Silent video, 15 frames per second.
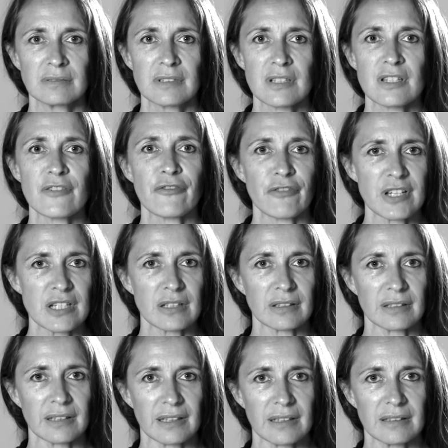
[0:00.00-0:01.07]

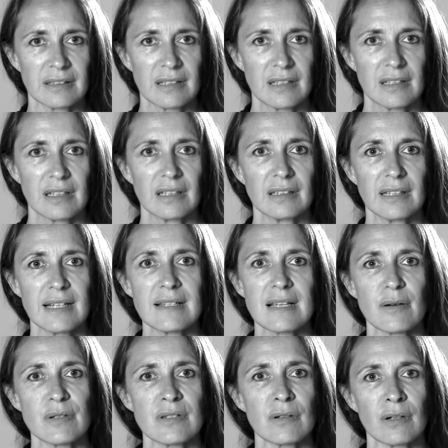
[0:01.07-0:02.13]
sufficiently unless I
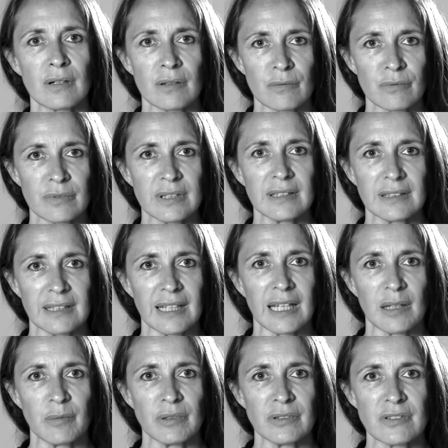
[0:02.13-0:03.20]
was really
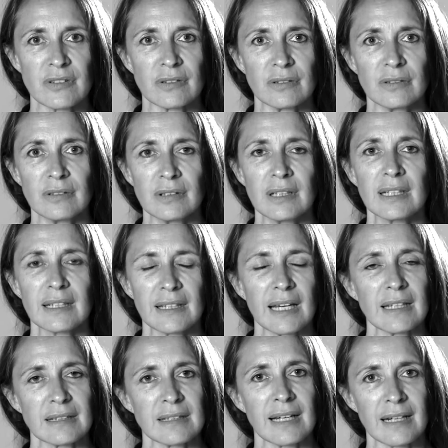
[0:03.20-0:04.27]
able to
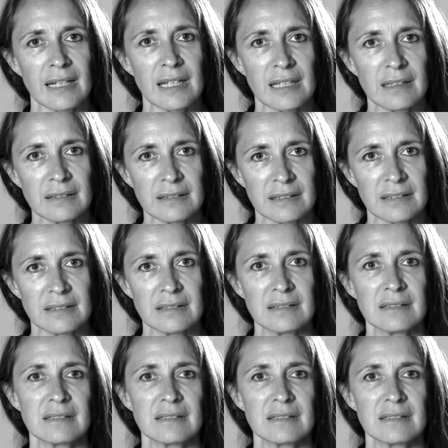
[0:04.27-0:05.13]
get that healing.